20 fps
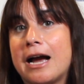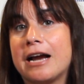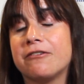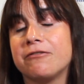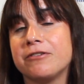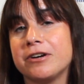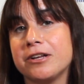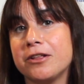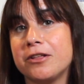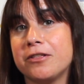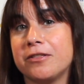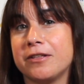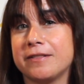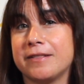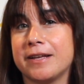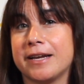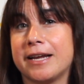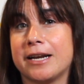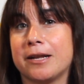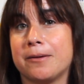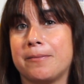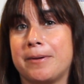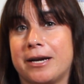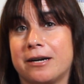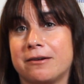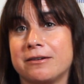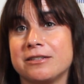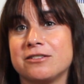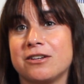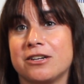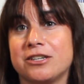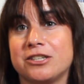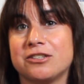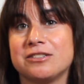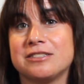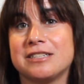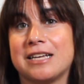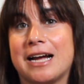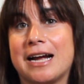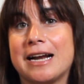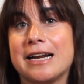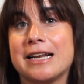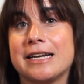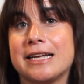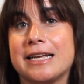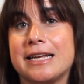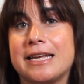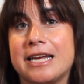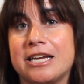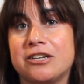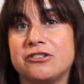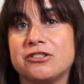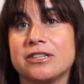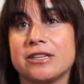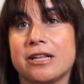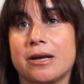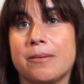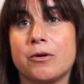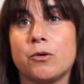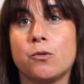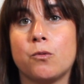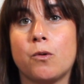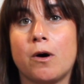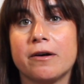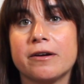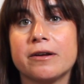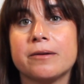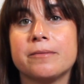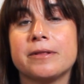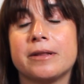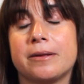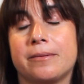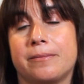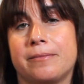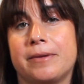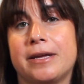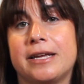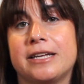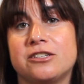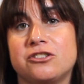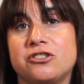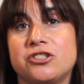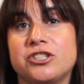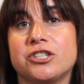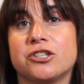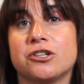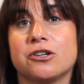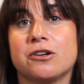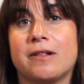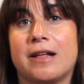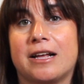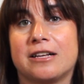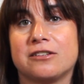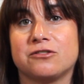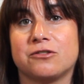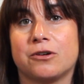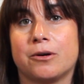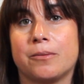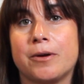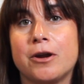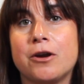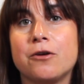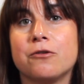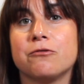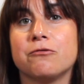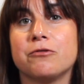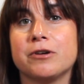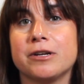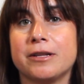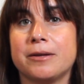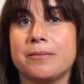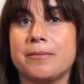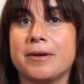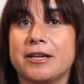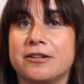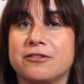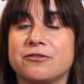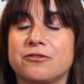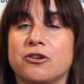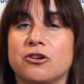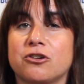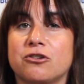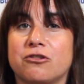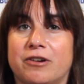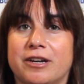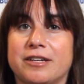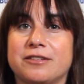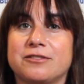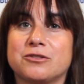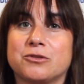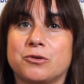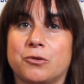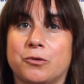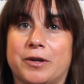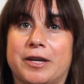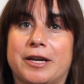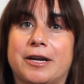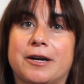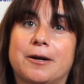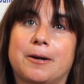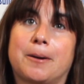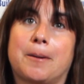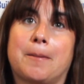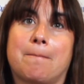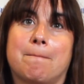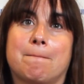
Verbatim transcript: I really think that getting parents on your side and engaging them and welcoming them into your classroom really makes for a great school year.